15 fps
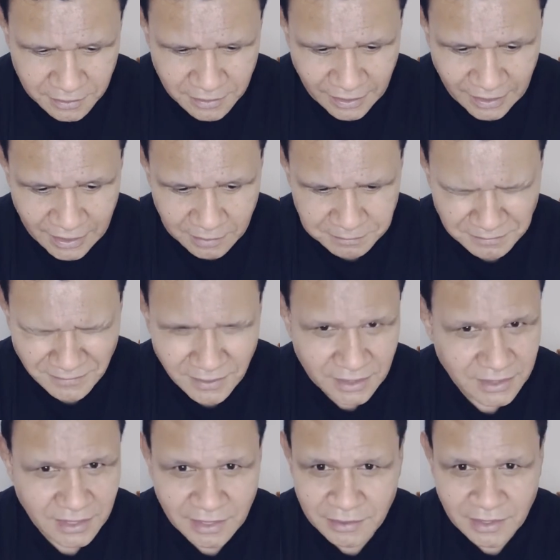I
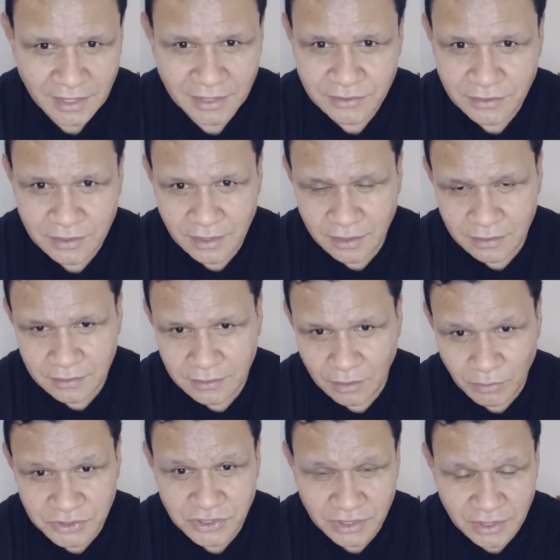
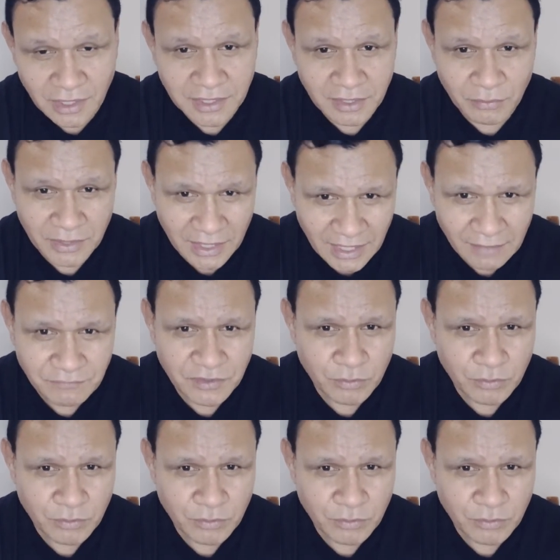want you to know that we love you,